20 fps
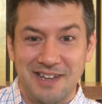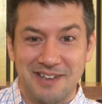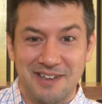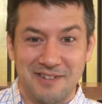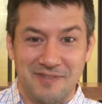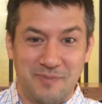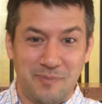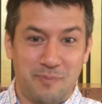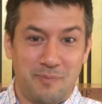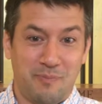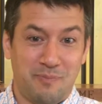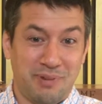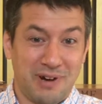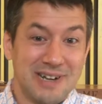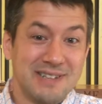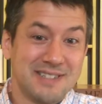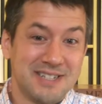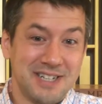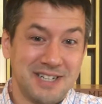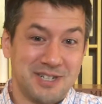if
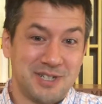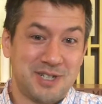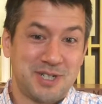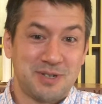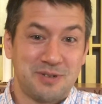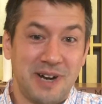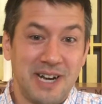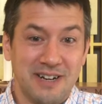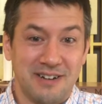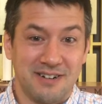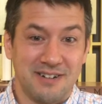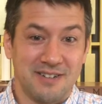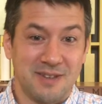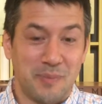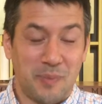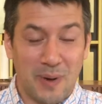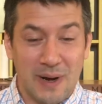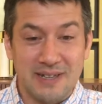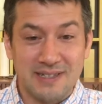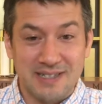President Schrader, the
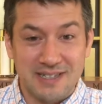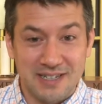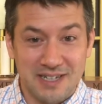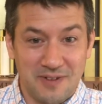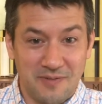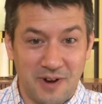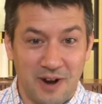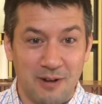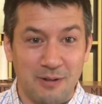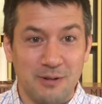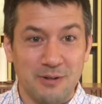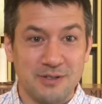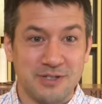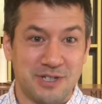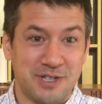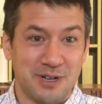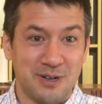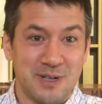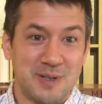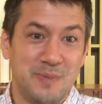president of our whole
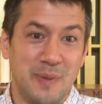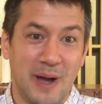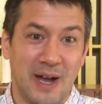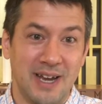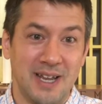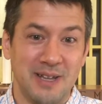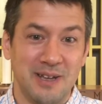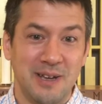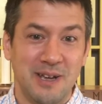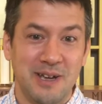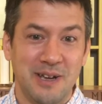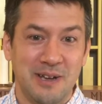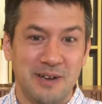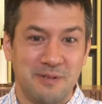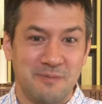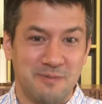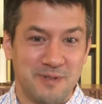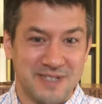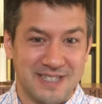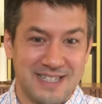church body,
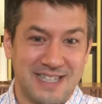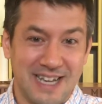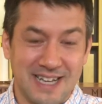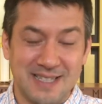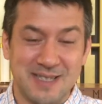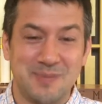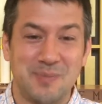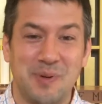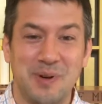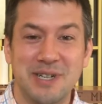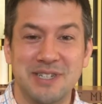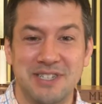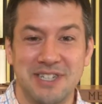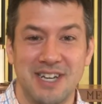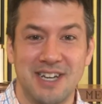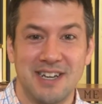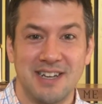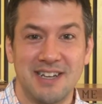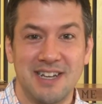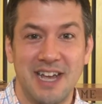was guest
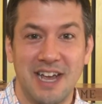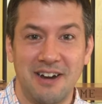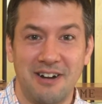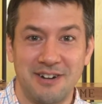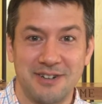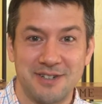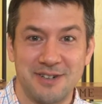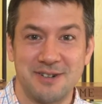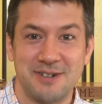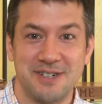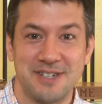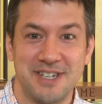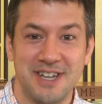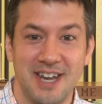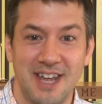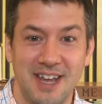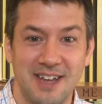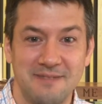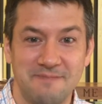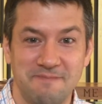preaching at our church
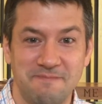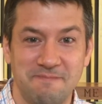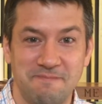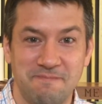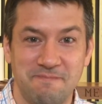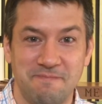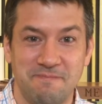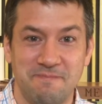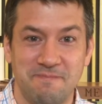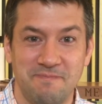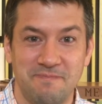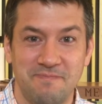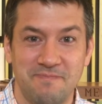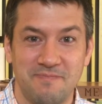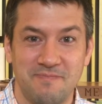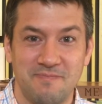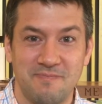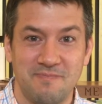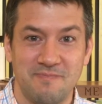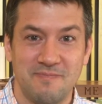today,
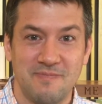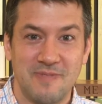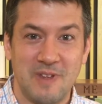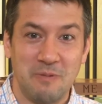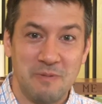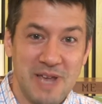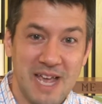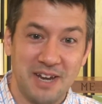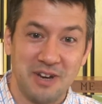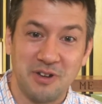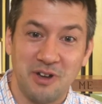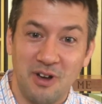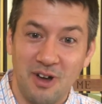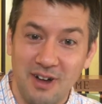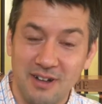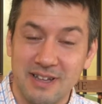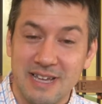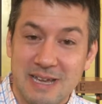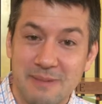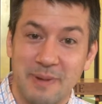and we had to
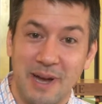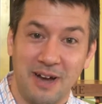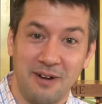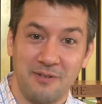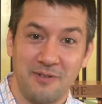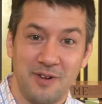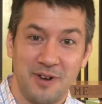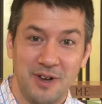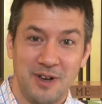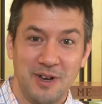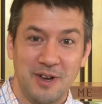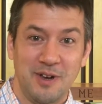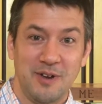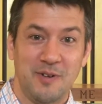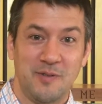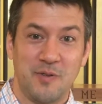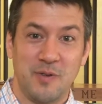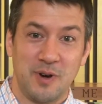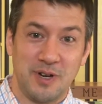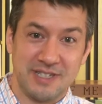call him out
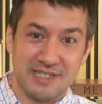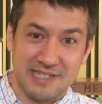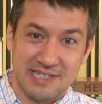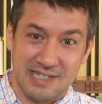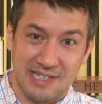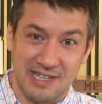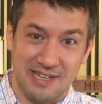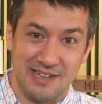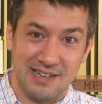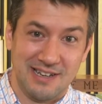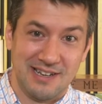for a sin.